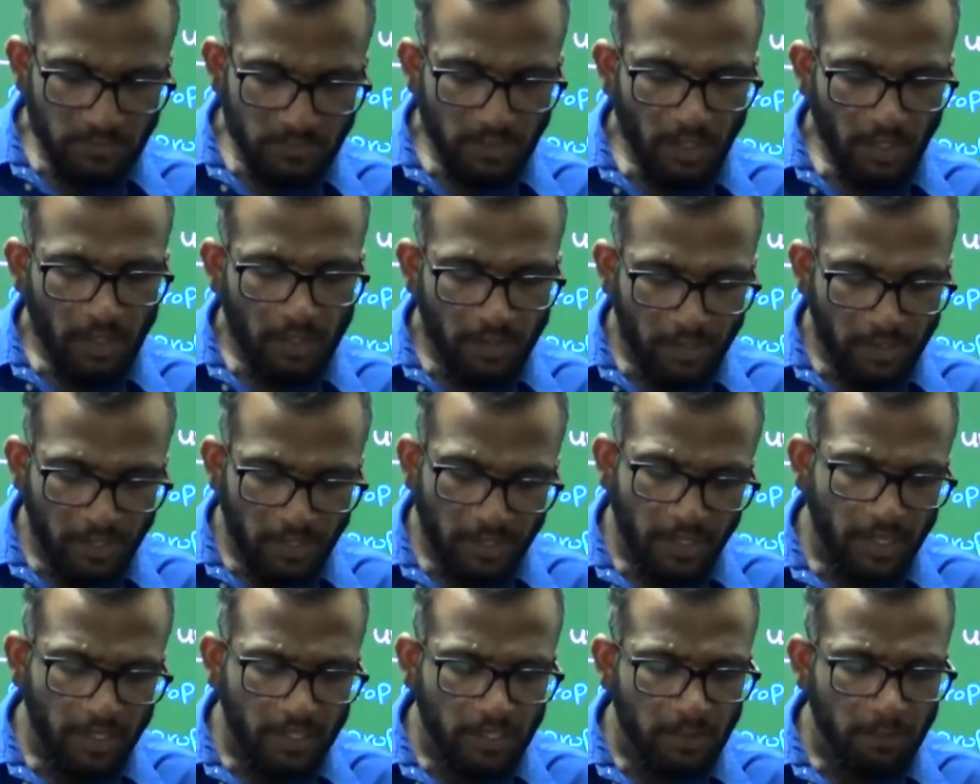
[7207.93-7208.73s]

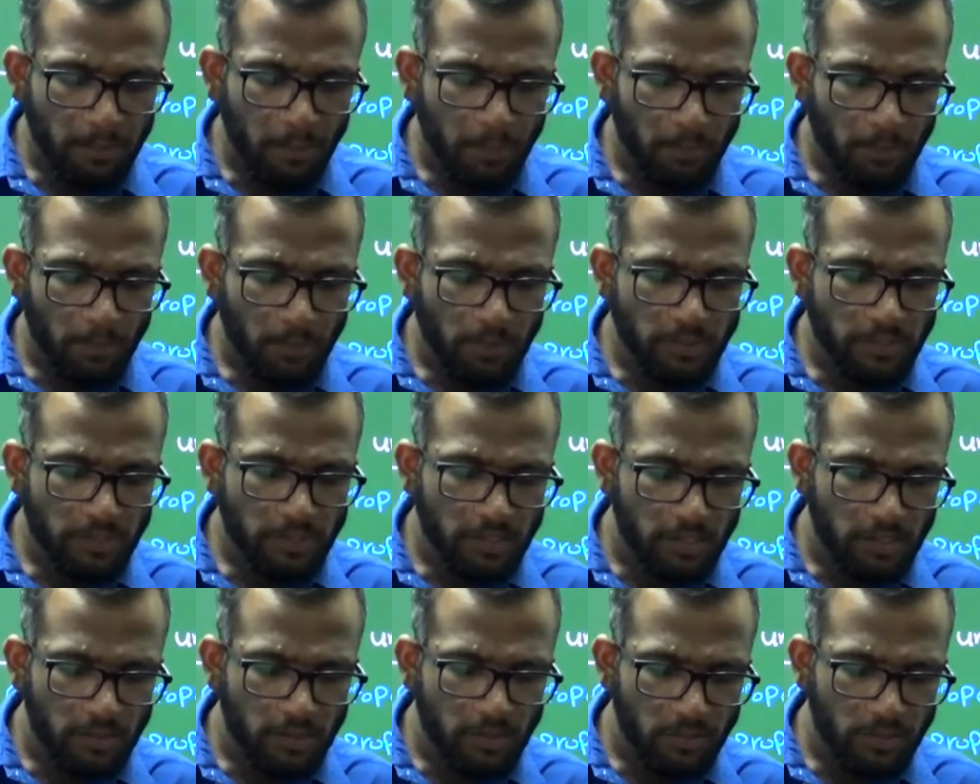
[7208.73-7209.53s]
directly
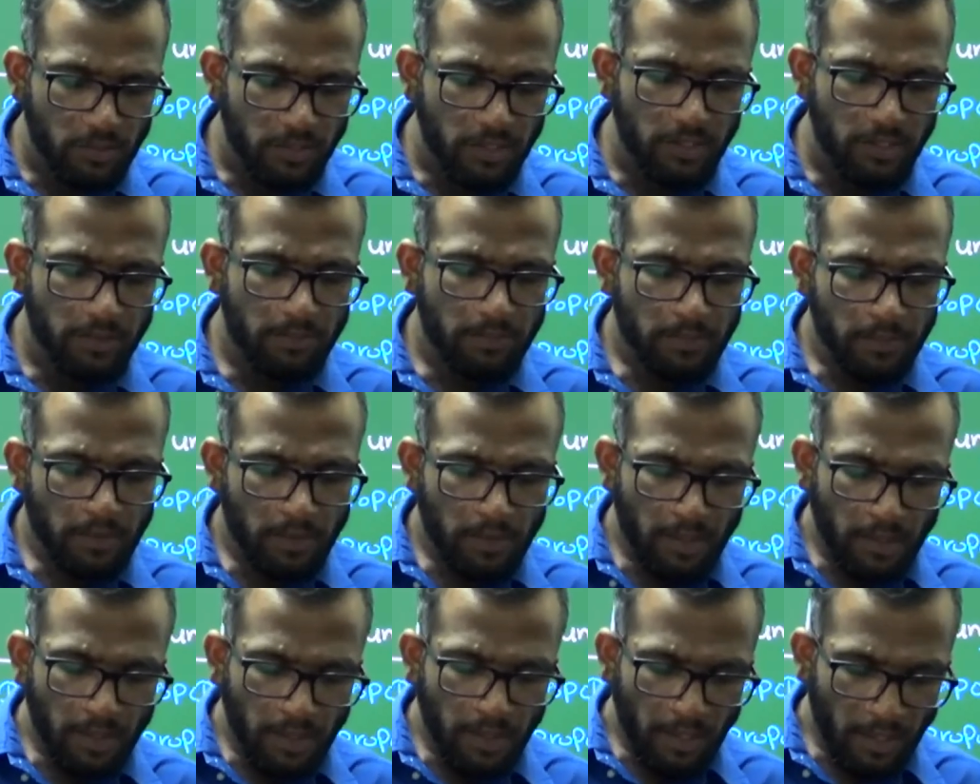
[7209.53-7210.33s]
proportional to the
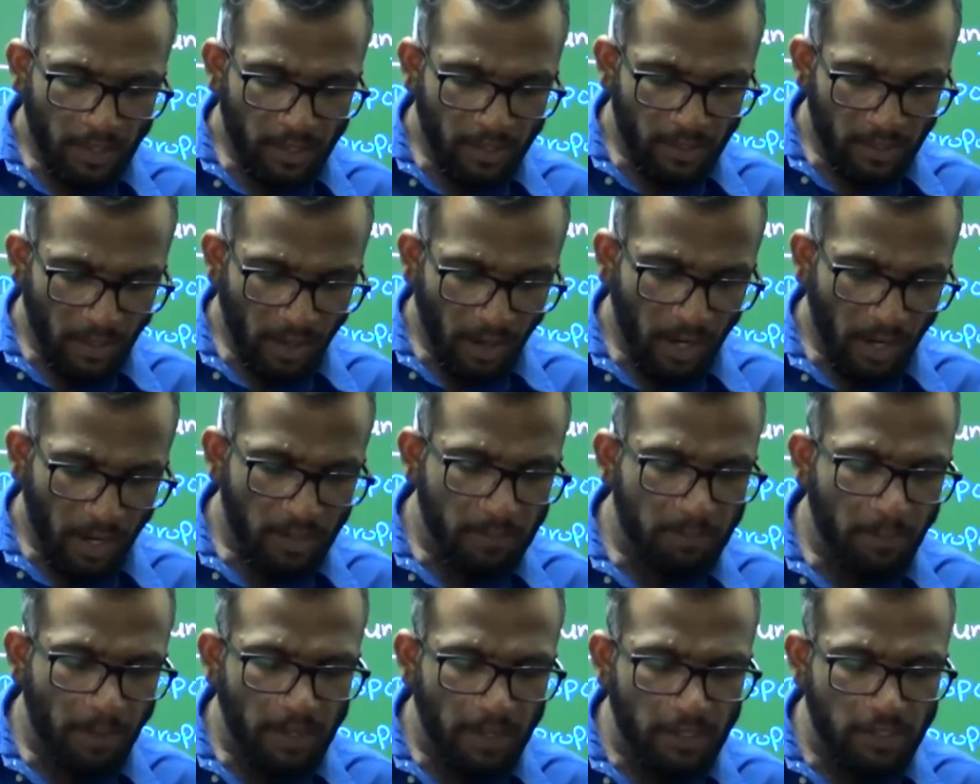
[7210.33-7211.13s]

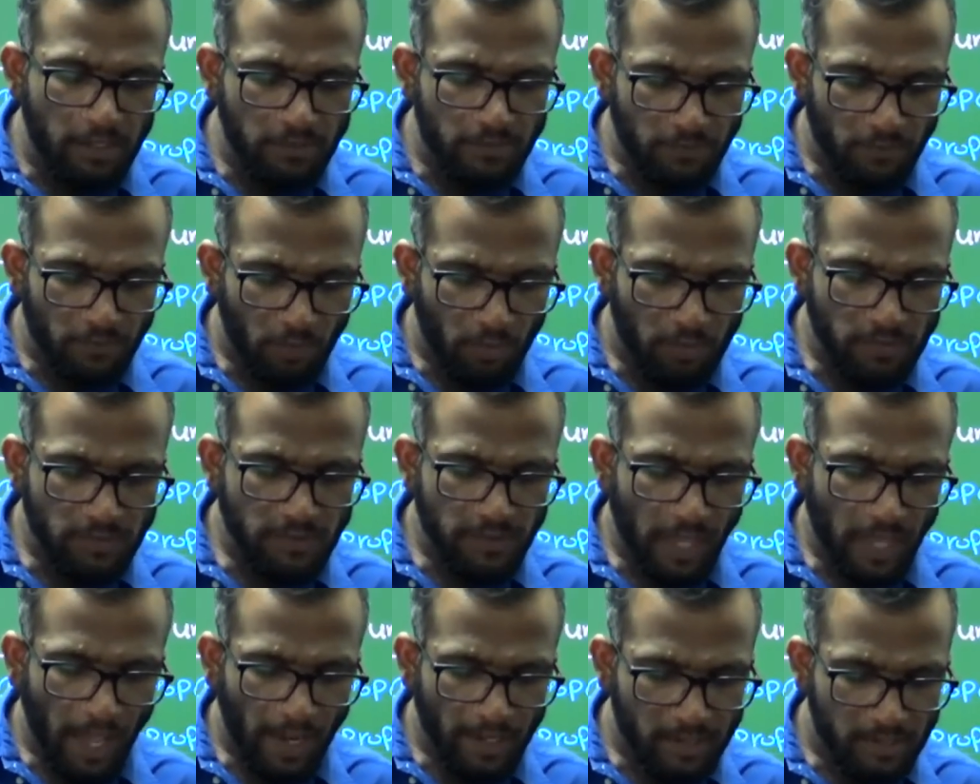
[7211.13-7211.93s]
unbalanced force
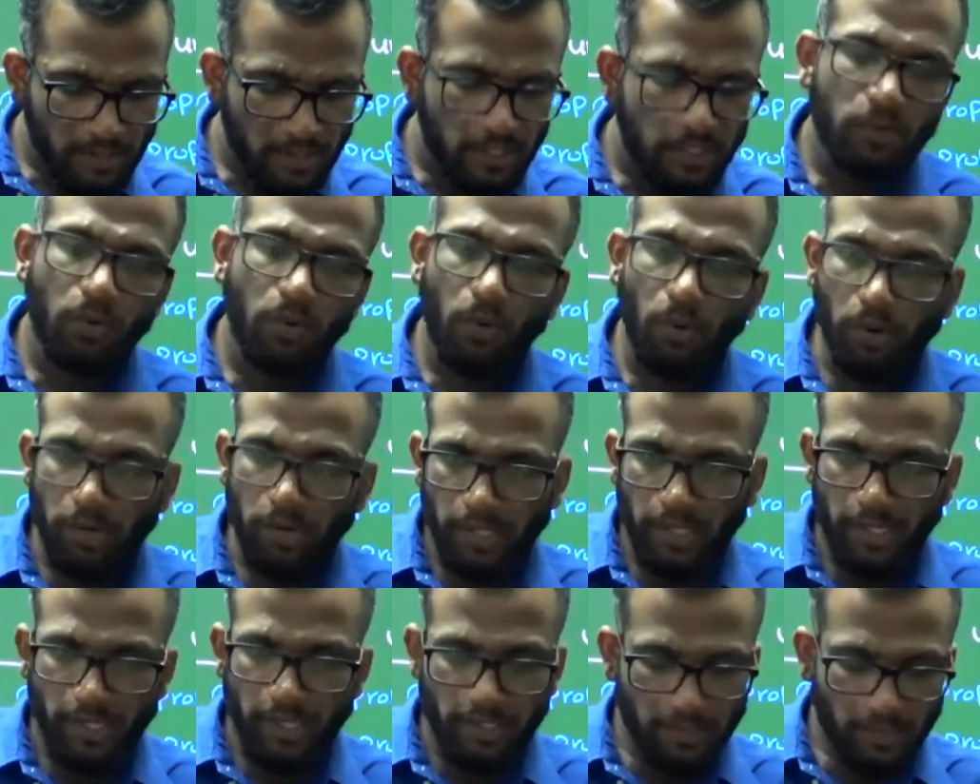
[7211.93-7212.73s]
acting on
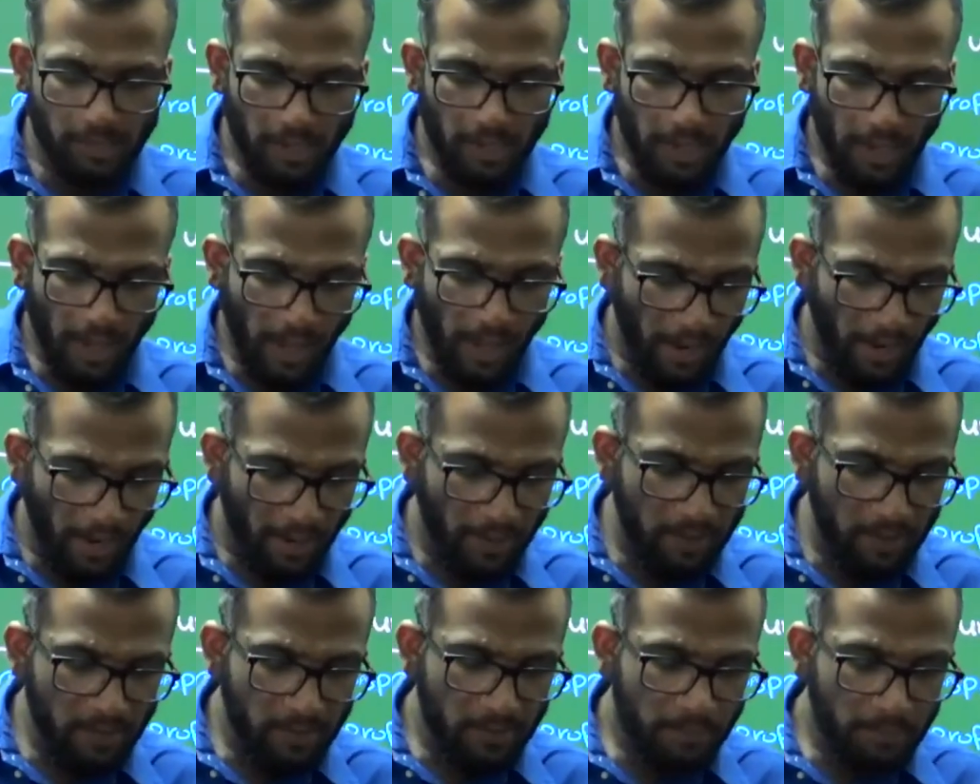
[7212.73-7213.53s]
it
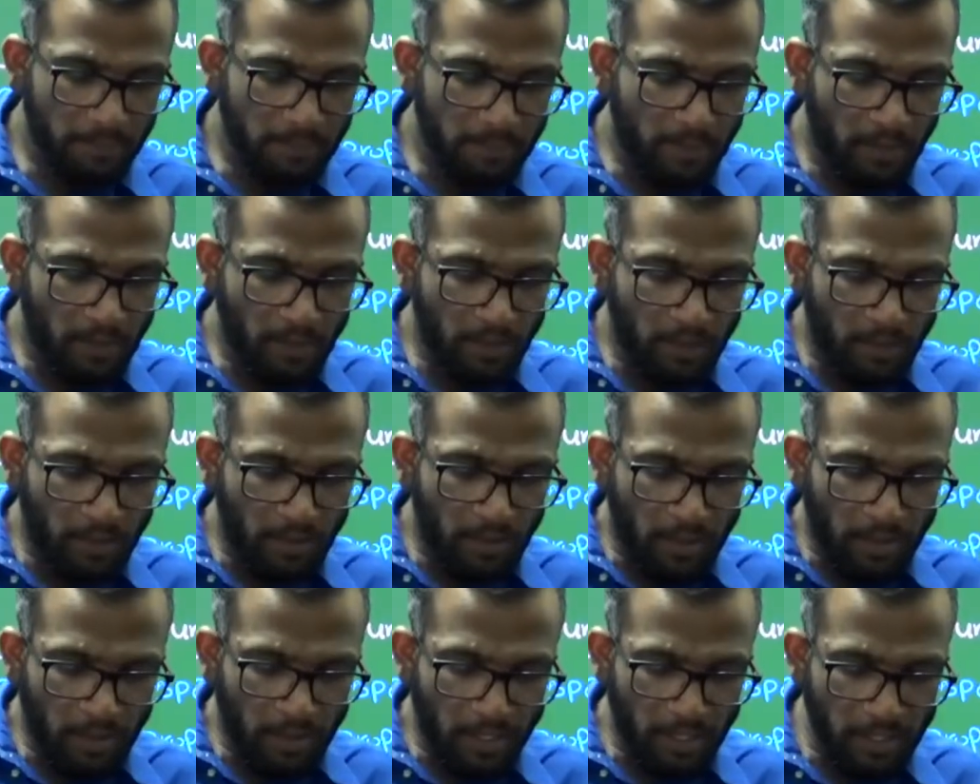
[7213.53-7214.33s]
and
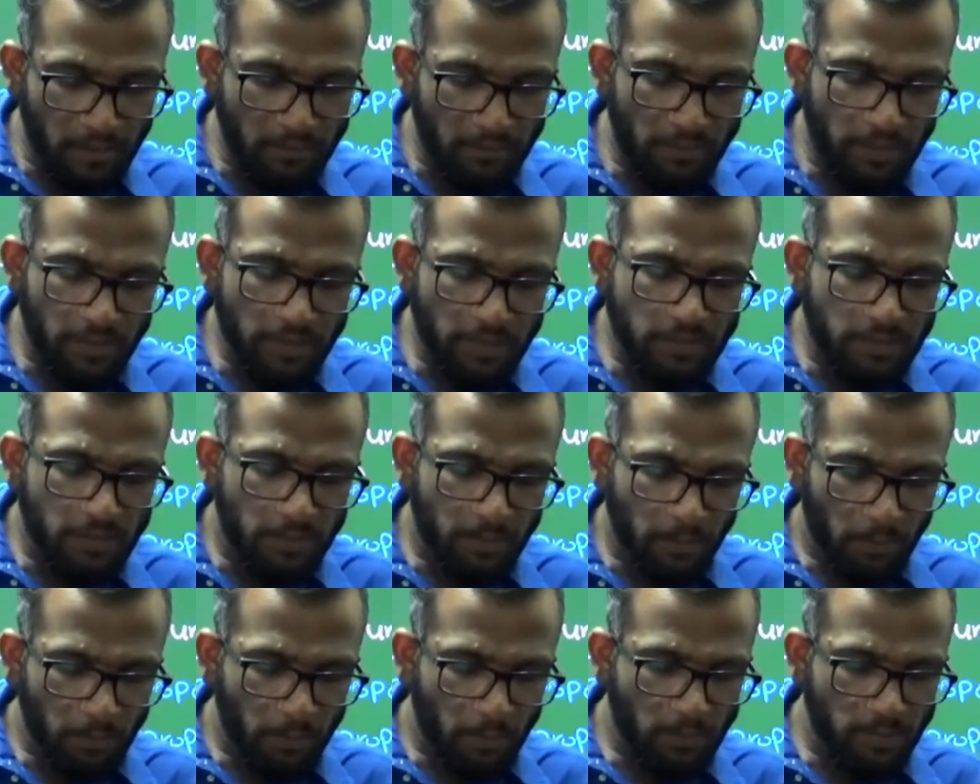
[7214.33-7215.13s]
inversely
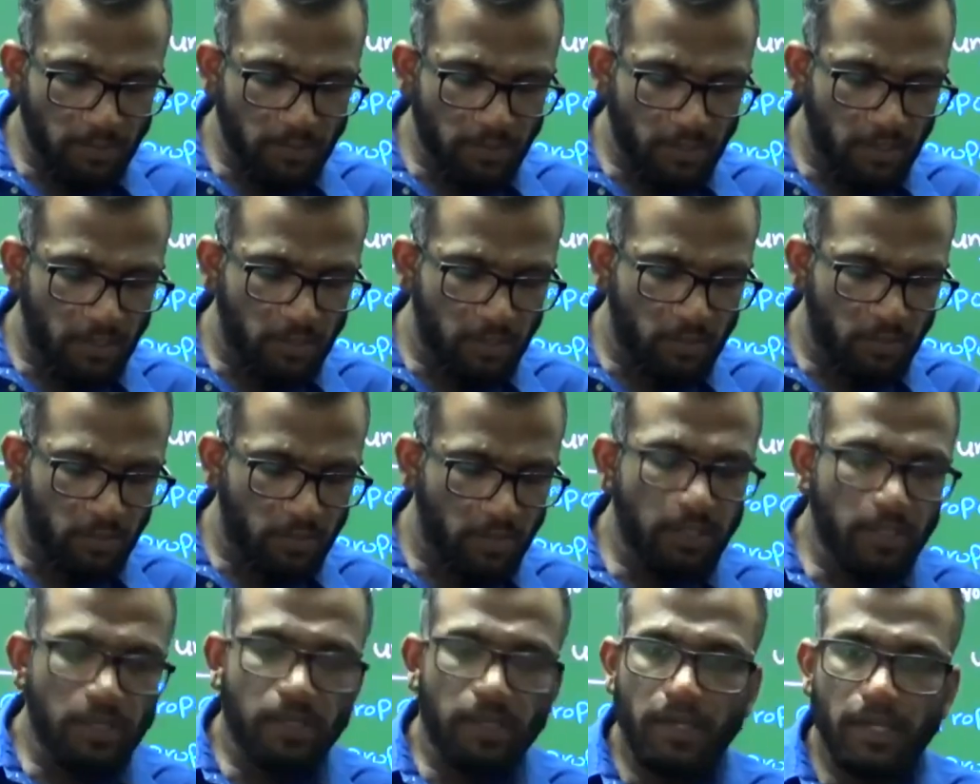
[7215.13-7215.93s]
proportional
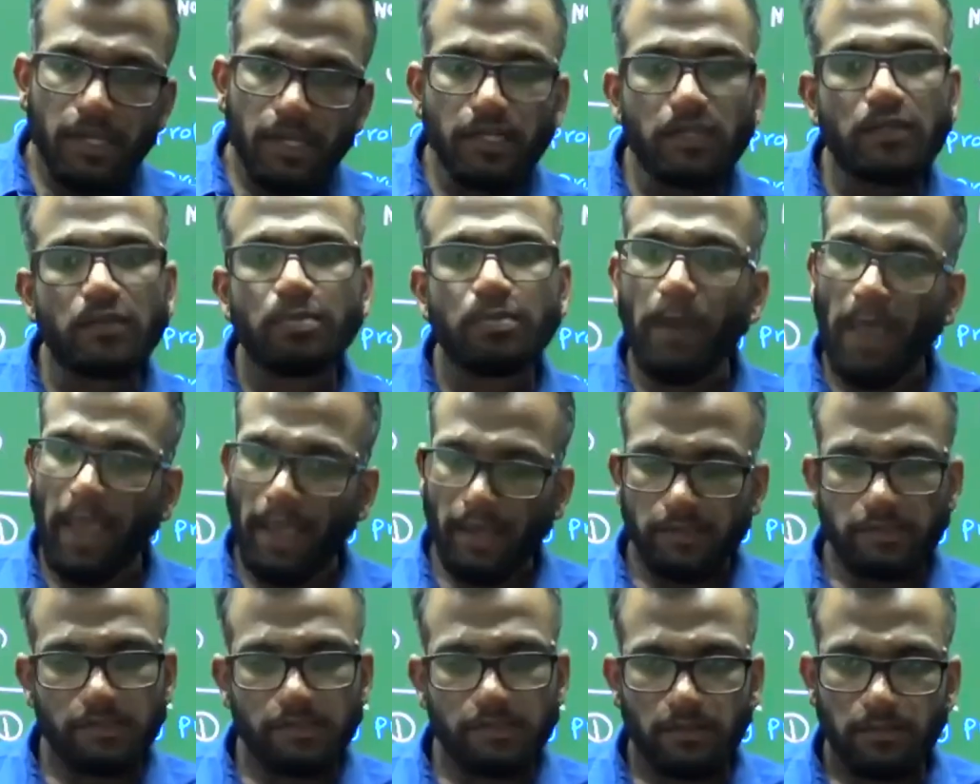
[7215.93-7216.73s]
to its
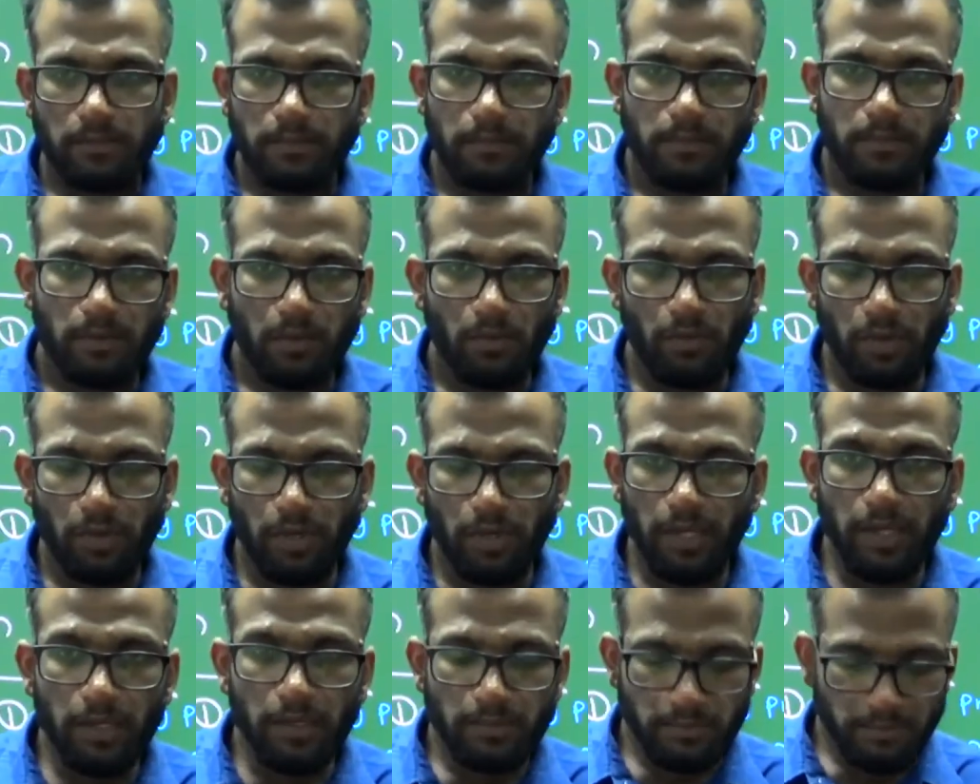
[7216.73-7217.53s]
mass.
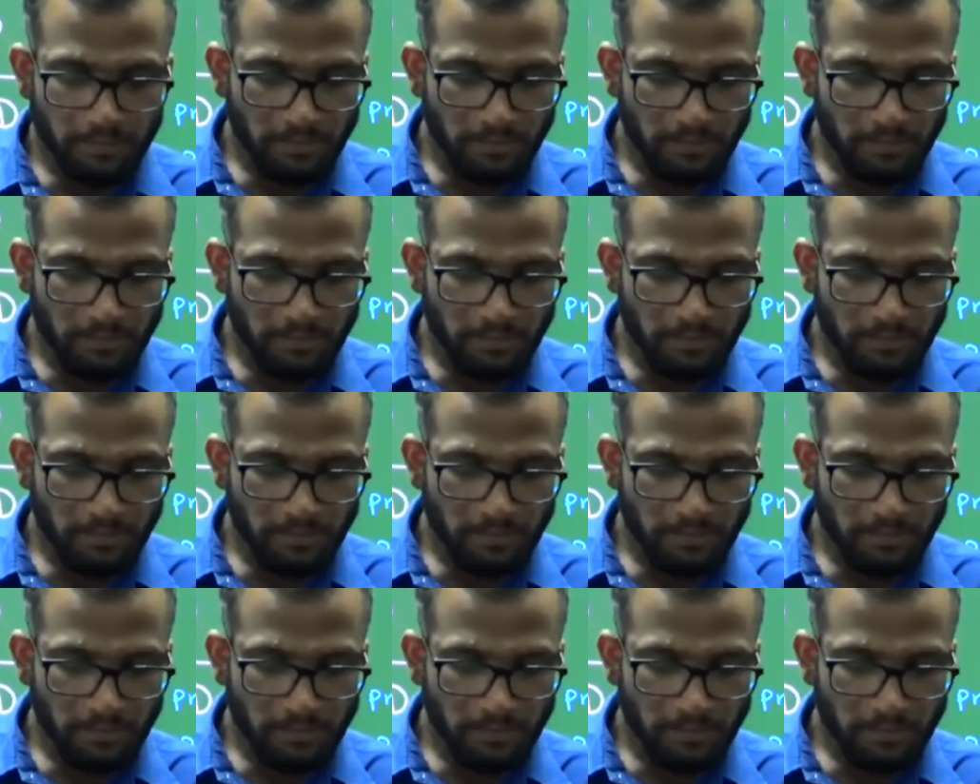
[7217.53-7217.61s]
Okay.